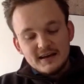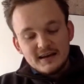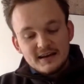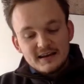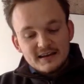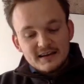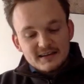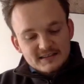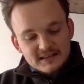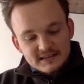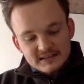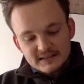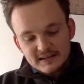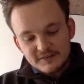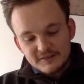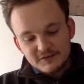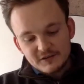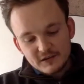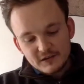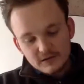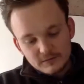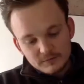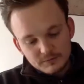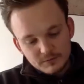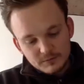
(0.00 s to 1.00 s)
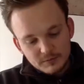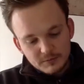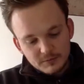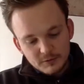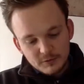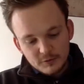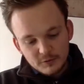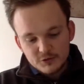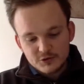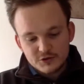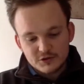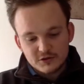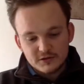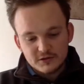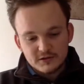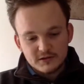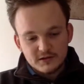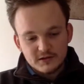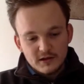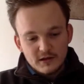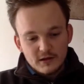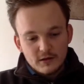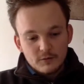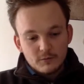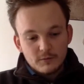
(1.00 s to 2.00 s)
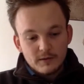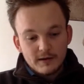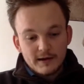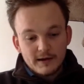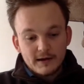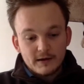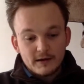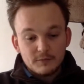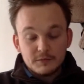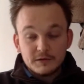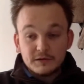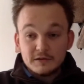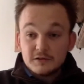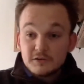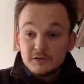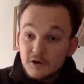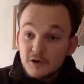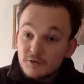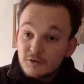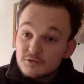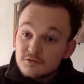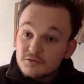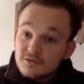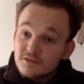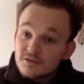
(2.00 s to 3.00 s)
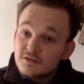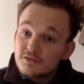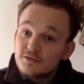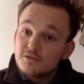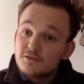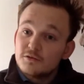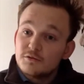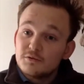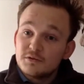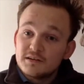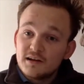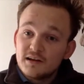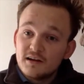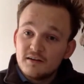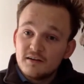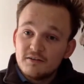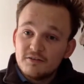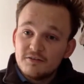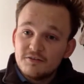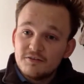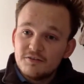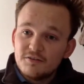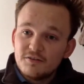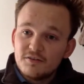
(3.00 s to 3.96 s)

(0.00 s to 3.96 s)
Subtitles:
a significant proportion where we don't do enough,